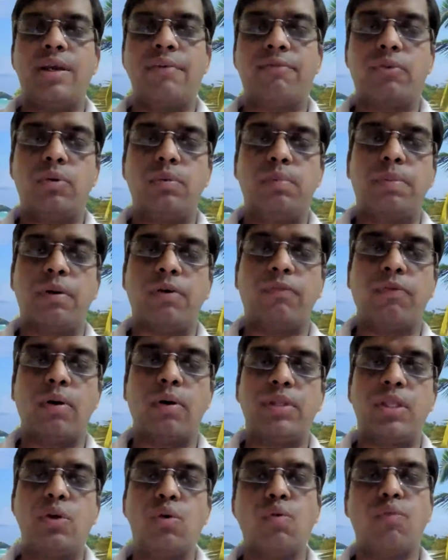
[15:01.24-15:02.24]
have to
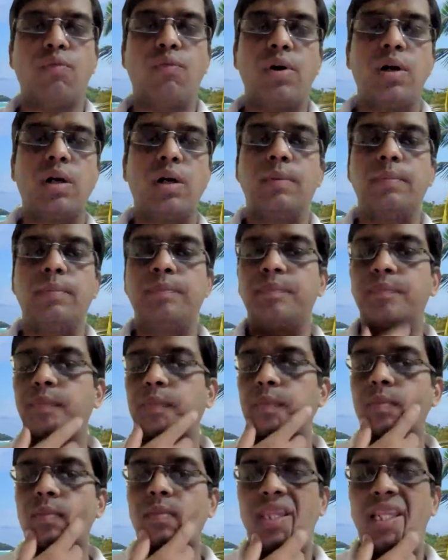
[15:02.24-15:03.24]
perform the homework.
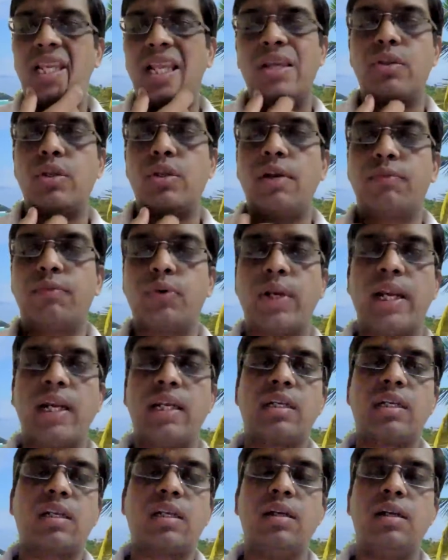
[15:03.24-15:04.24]
You have to write
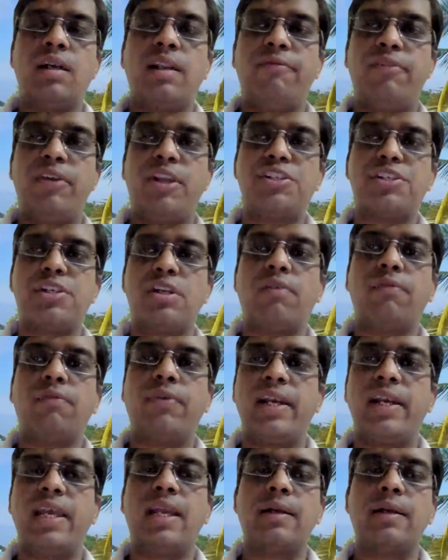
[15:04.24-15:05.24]
the definition of
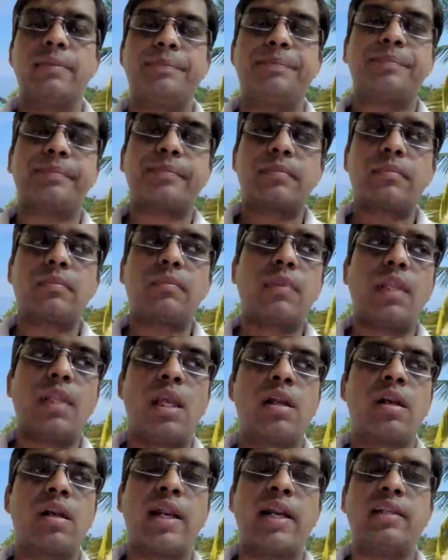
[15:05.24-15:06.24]
headache,
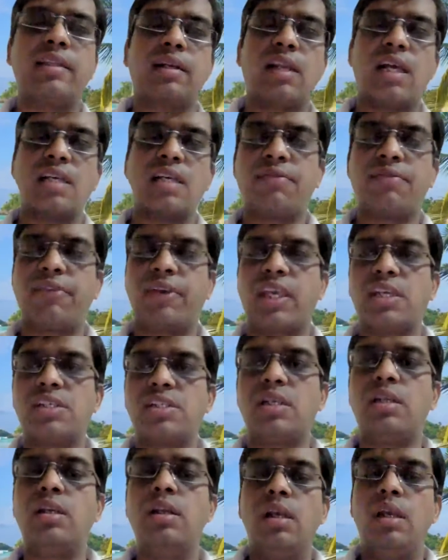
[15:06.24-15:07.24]
write the
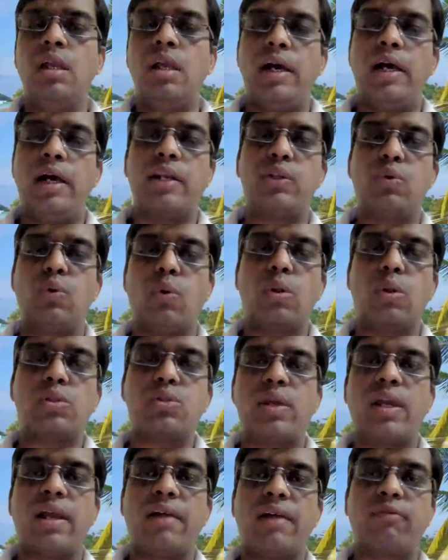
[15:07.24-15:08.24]
classification, and you
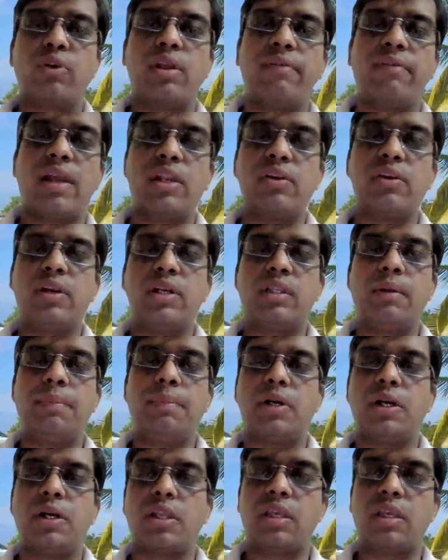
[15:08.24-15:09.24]
also have to evaluate the
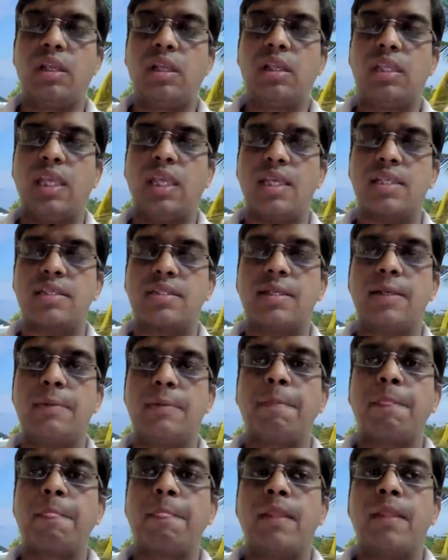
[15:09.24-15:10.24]
particular case.
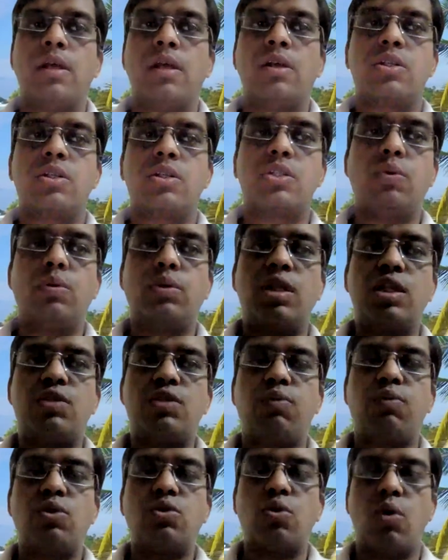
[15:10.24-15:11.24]
So this
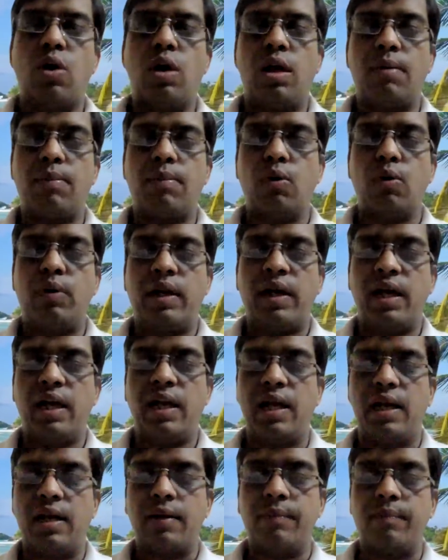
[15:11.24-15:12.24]
was all about
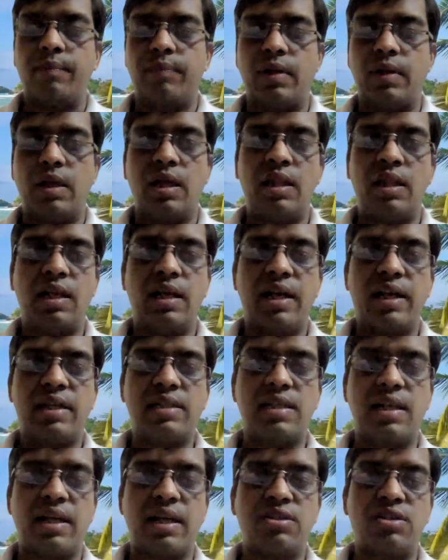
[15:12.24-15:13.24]
headache. In the
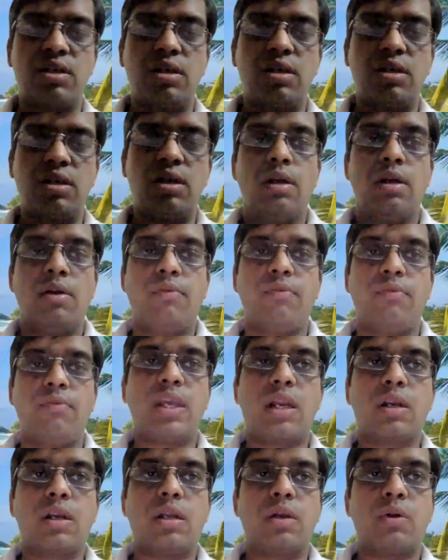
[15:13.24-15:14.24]
next lecture, we
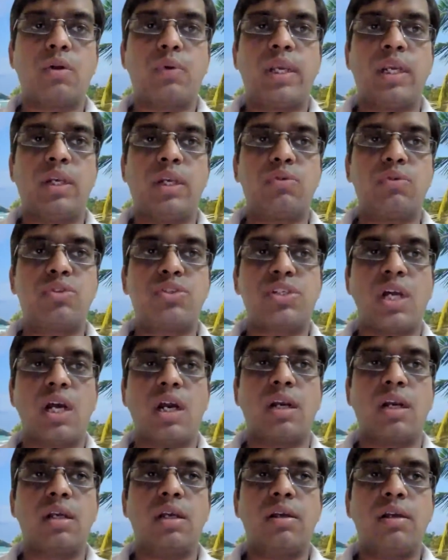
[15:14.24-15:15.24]
are going to
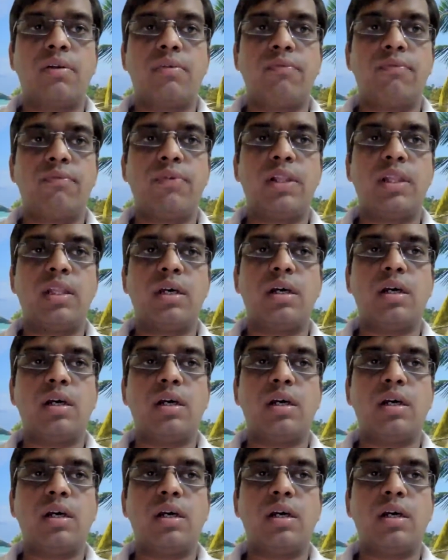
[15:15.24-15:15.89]
start with